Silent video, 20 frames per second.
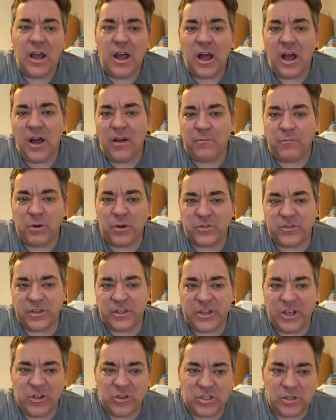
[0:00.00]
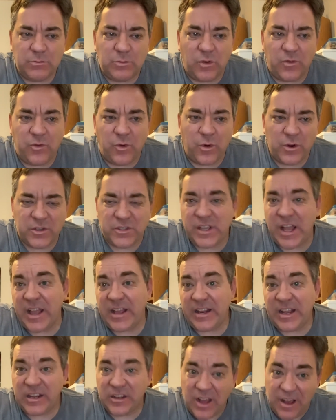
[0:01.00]
of persecution before
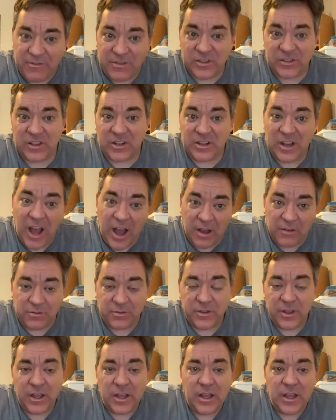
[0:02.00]
saying enough is enough.